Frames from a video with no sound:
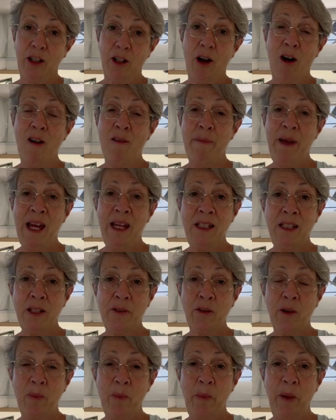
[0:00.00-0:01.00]
of comments
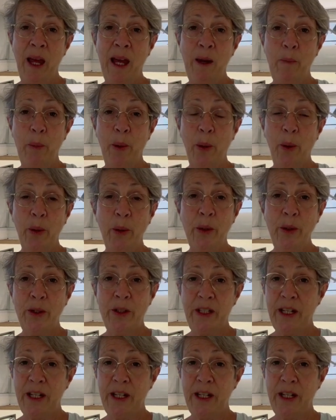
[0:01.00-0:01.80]
from people.